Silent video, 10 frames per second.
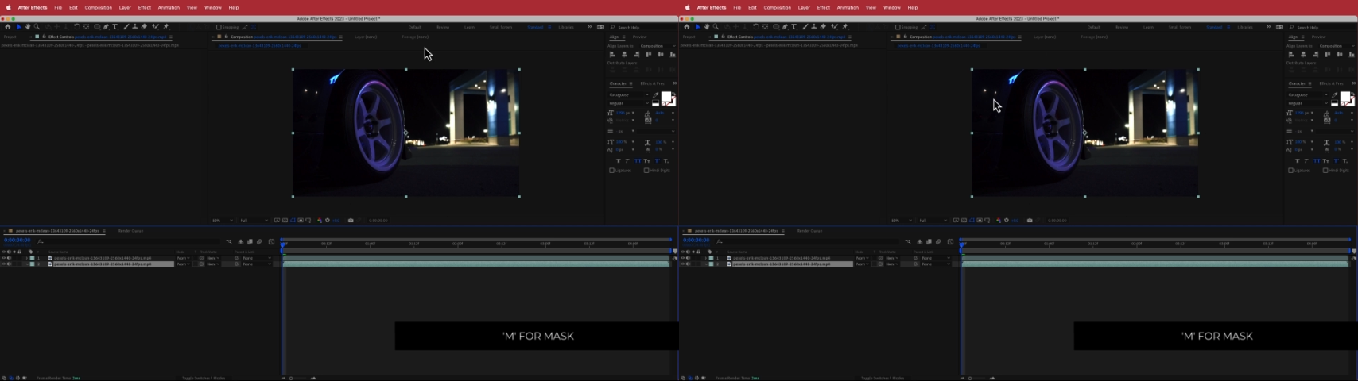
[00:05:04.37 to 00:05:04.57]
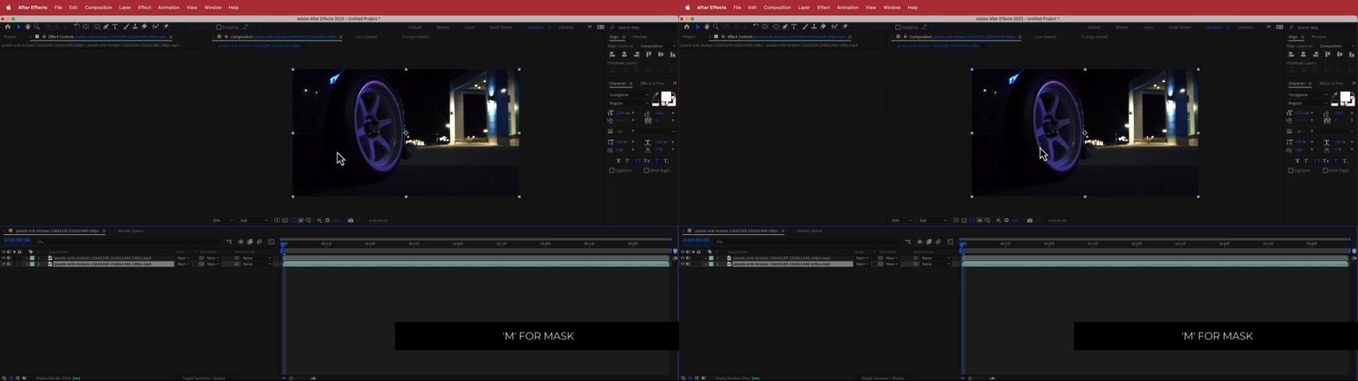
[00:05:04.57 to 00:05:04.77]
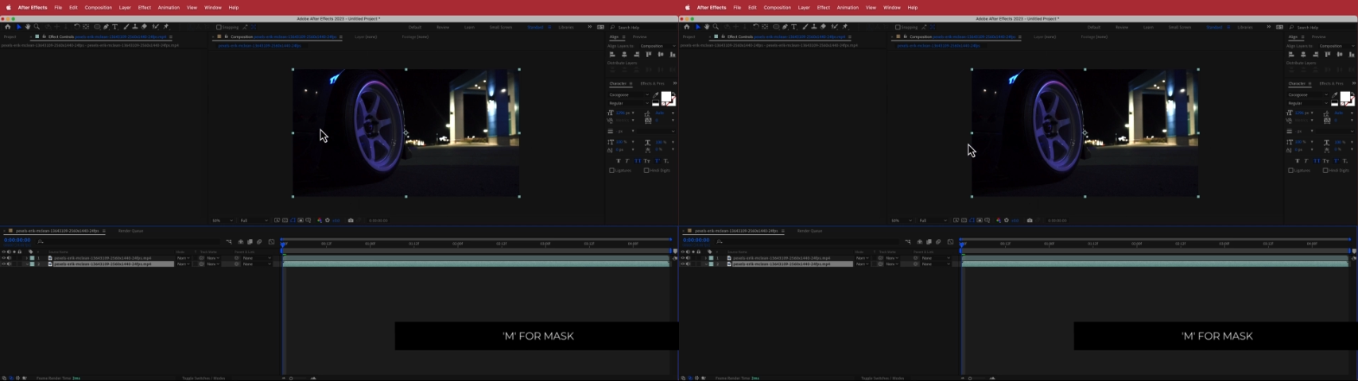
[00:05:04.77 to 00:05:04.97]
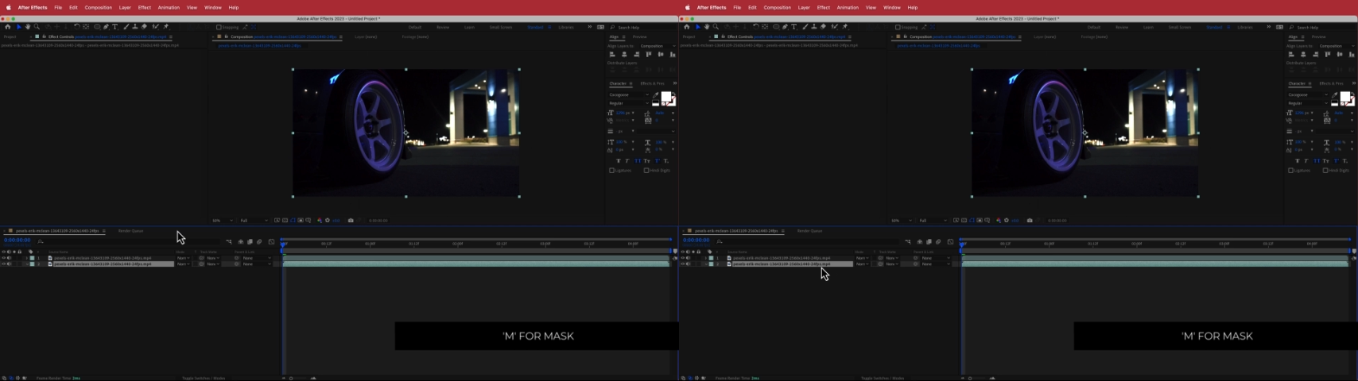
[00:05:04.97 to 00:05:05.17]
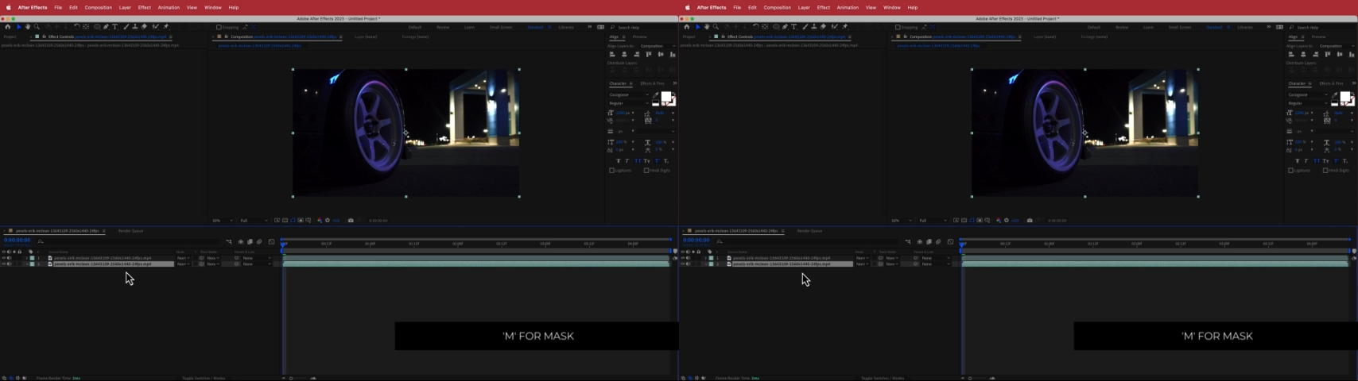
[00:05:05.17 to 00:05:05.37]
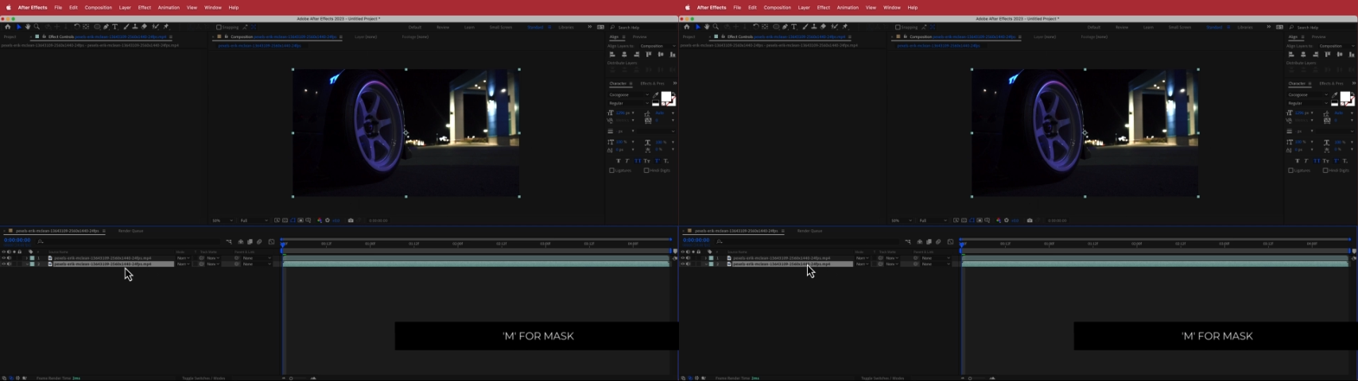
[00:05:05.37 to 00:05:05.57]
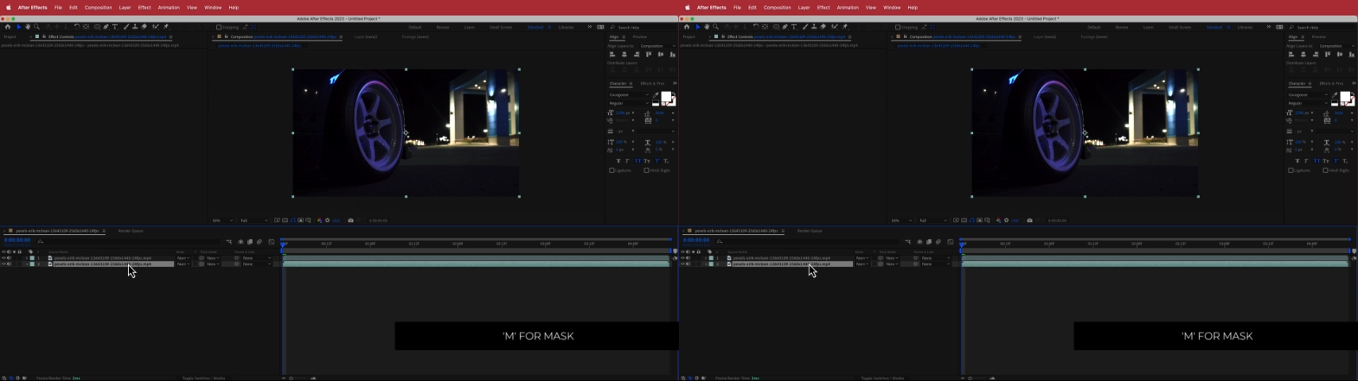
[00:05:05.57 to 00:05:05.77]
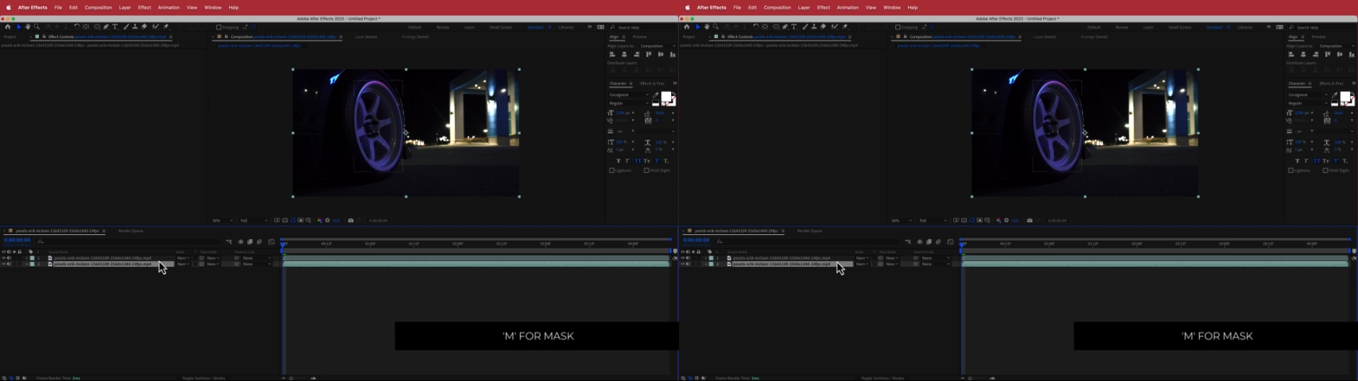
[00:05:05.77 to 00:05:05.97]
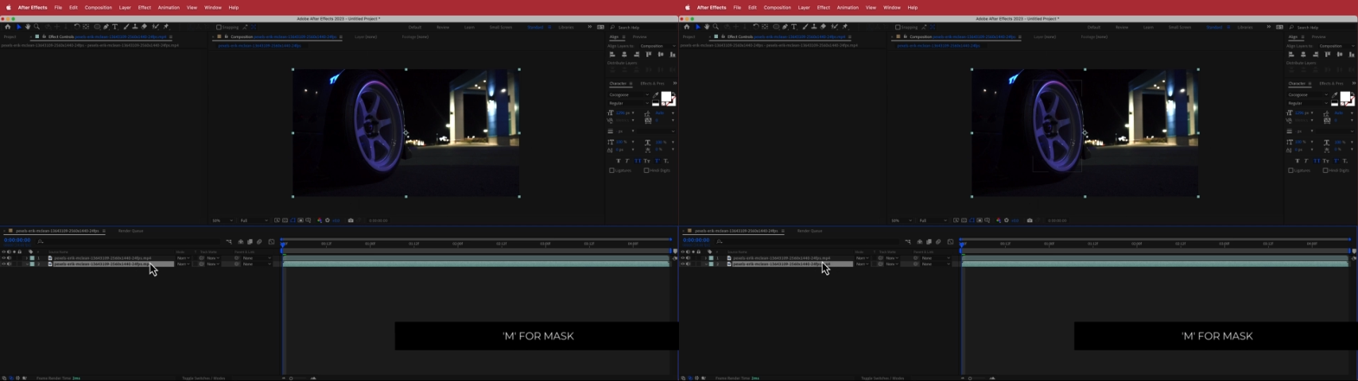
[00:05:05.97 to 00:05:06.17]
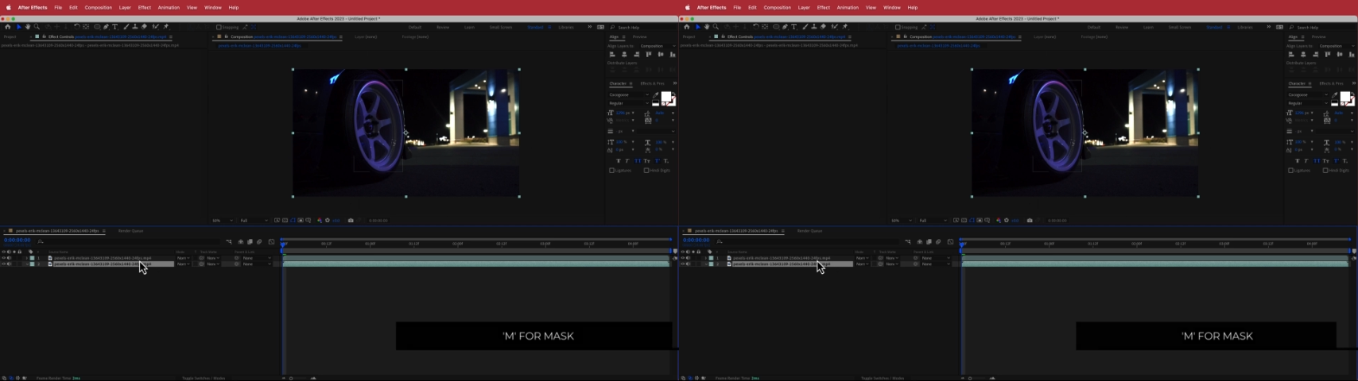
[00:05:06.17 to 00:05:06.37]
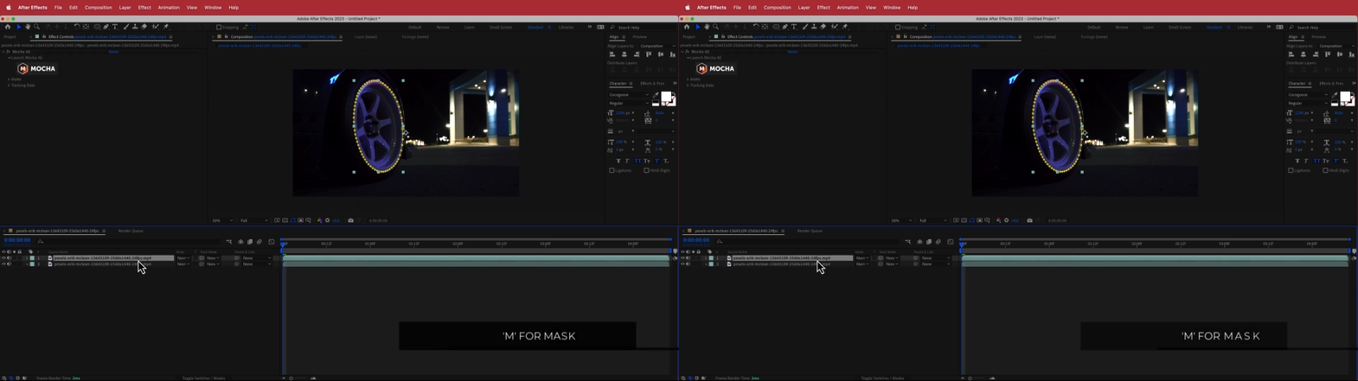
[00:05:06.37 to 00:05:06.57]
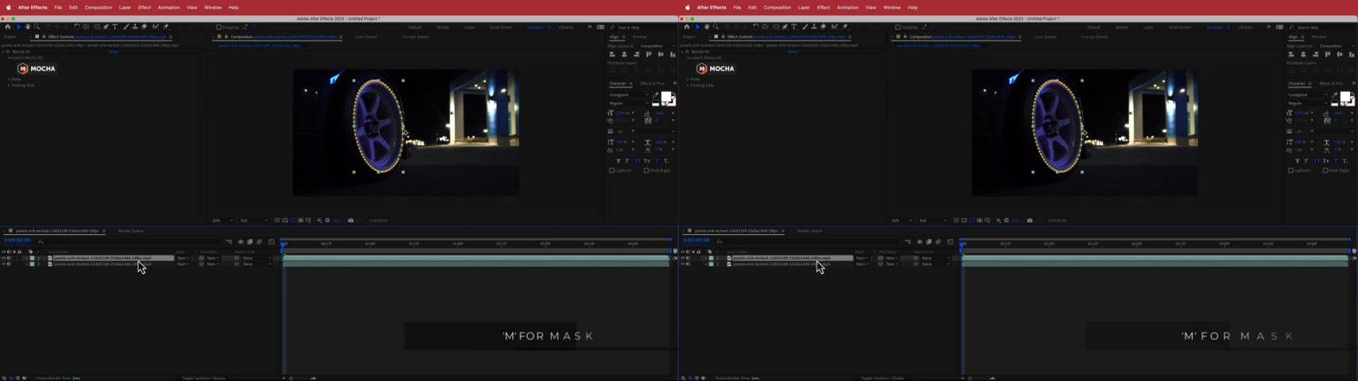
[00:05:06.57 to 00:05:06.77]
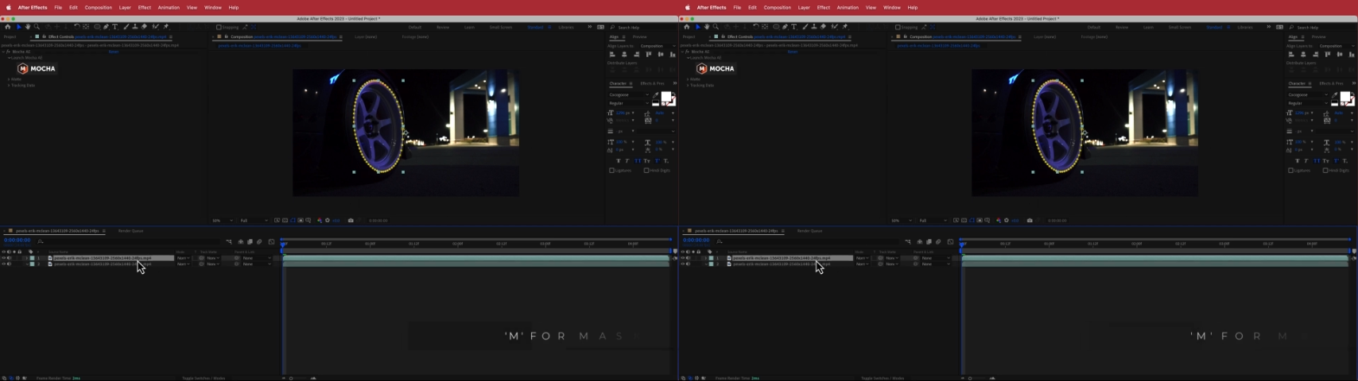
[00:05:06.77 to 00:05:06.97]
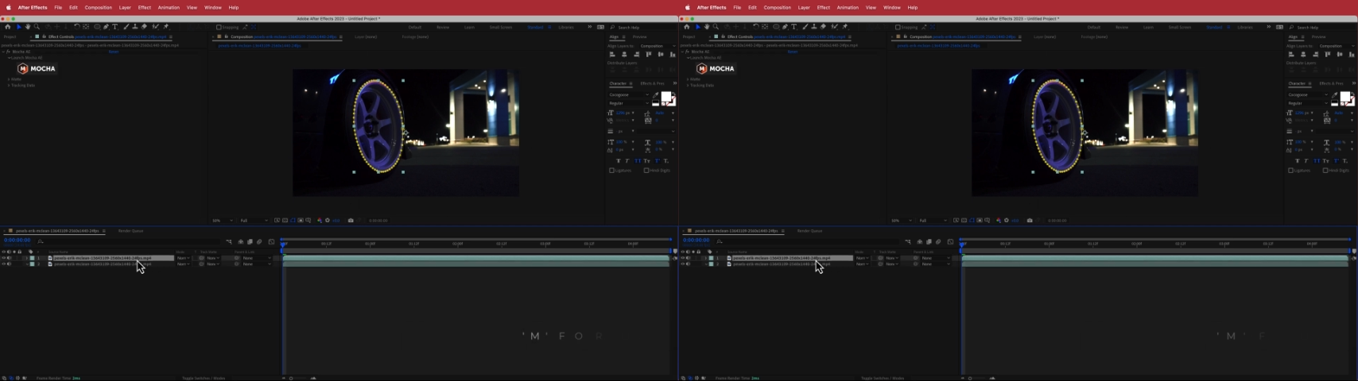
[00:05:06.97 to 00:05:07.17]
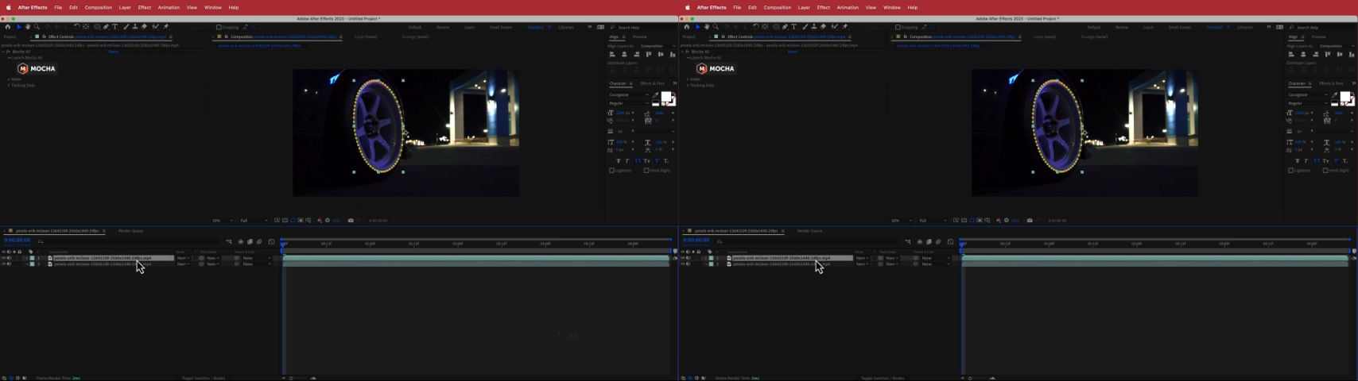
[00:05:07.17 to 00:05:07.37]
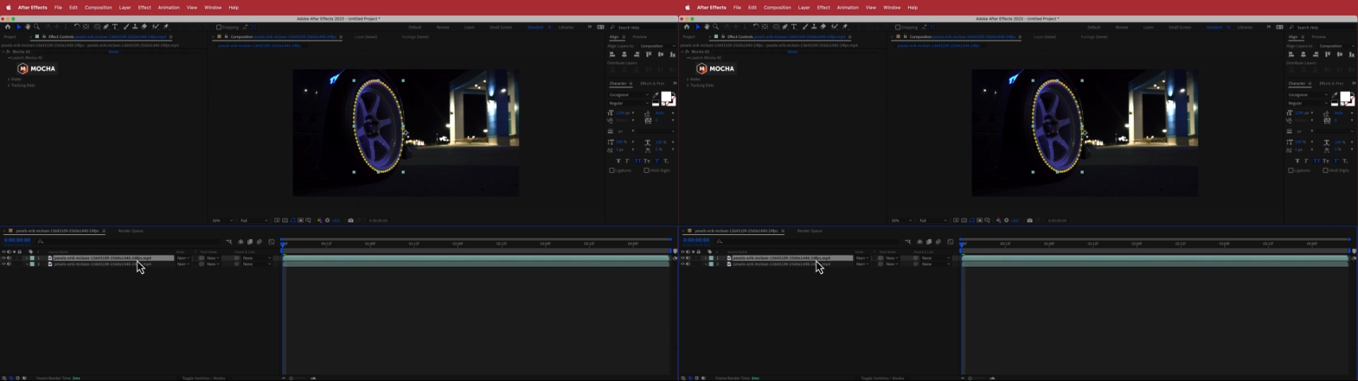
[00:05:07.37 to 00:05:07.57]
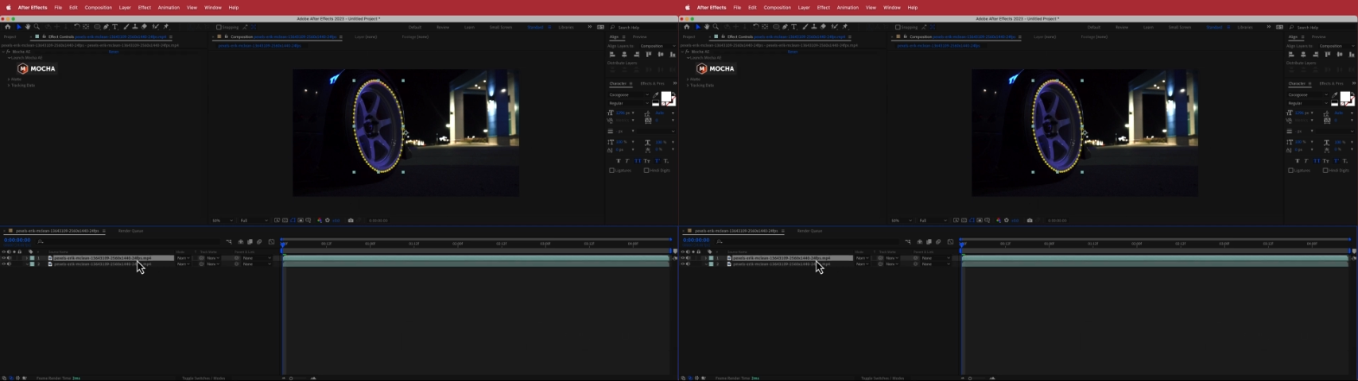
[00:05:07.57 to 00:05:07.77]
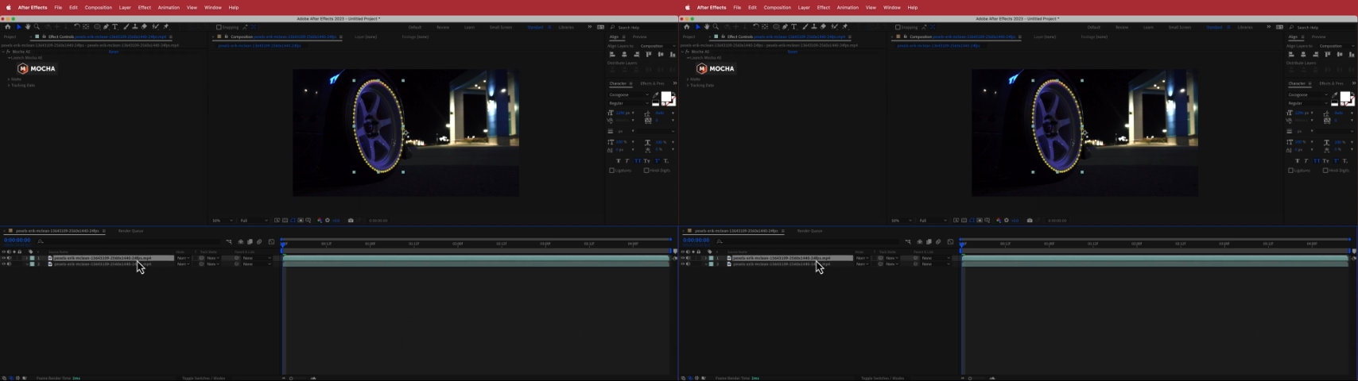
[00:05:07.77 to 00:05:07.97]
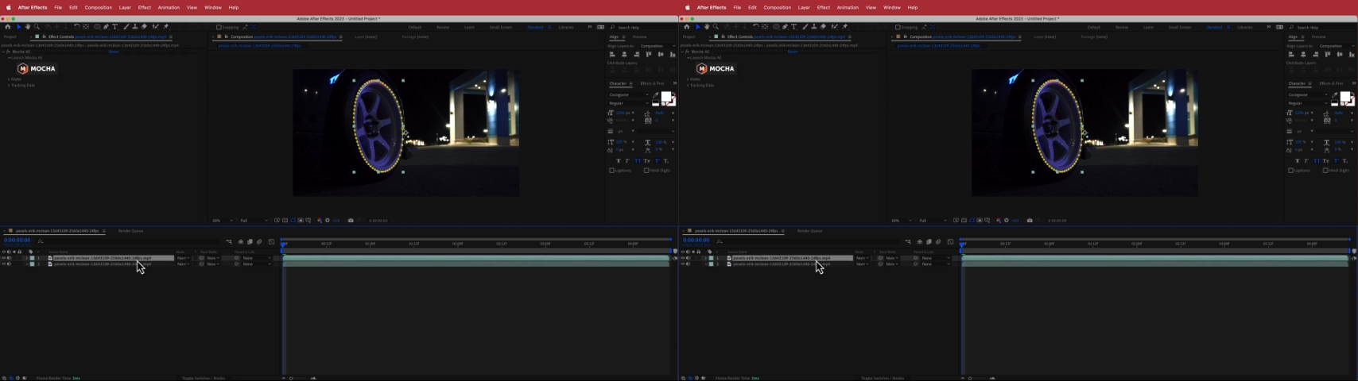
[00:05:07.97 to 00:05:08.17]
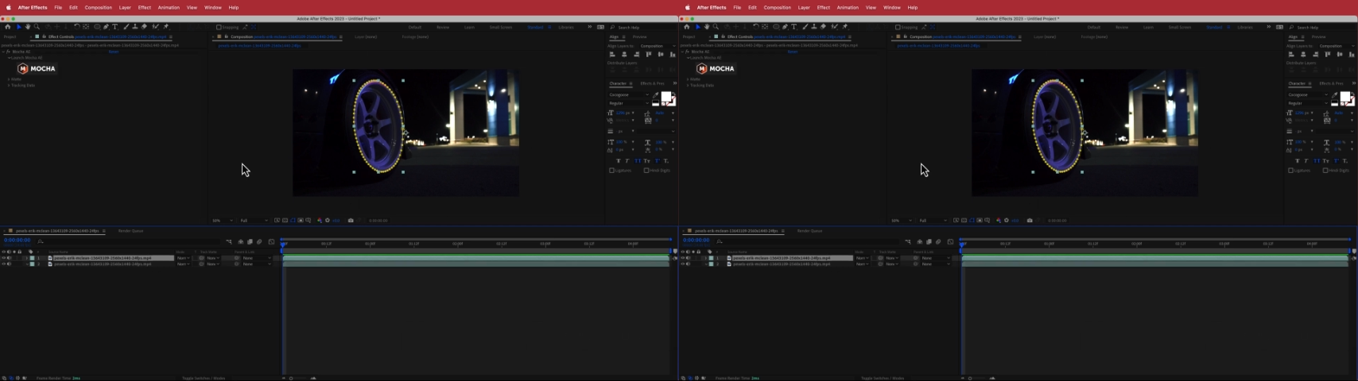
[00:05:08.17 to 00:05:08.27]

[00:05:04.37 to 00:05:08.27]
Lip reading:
No face is visible, so there are no lips to read.